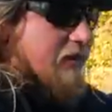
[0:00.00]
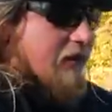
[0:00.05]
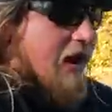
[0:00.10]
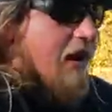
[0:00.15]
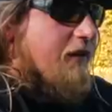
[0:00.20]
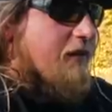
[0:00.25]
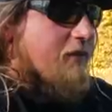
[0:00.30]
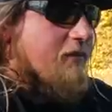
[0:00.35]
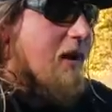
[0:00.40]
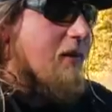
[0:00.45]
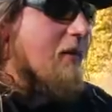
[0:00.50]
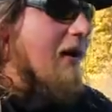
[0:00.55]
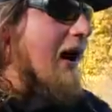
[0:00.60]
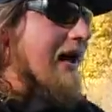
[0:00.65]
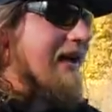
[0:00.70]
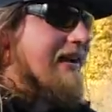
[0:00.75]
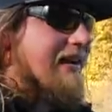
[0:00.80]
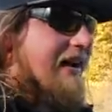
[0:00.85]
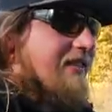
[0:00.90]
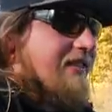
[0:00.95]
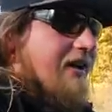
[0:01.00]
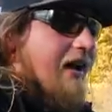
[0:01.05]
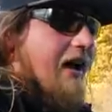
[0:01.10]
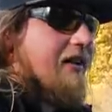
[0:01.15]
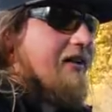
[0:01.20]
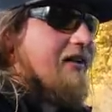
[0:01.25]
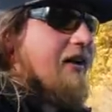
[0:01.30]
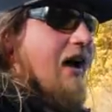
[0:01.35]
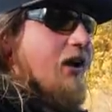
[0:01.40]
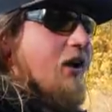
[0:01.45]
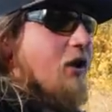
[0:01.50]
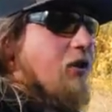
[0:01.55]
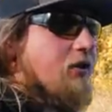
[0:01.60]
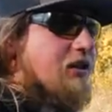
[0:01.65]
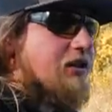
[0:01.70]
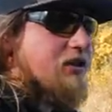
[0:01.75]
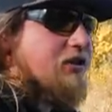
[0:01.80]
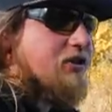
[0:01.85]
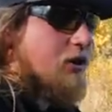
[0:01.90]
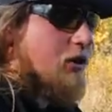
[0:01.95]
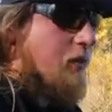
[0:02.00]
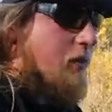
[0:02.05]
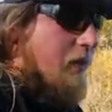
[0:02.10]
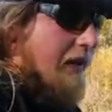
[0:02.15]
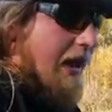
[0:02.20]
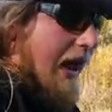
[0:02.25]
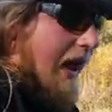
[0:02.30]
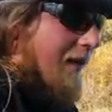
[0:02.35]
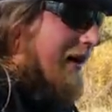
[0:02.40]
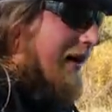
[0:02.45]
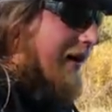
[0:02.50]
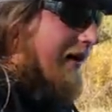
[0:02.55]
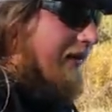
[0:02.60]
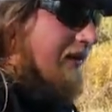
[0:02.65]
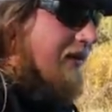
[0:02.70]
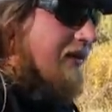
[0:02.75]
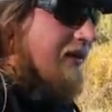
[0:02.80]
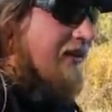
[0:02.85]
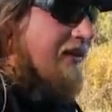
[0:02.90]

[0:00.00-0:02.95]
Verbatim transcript: went off in my mind and I thought not only soup but how about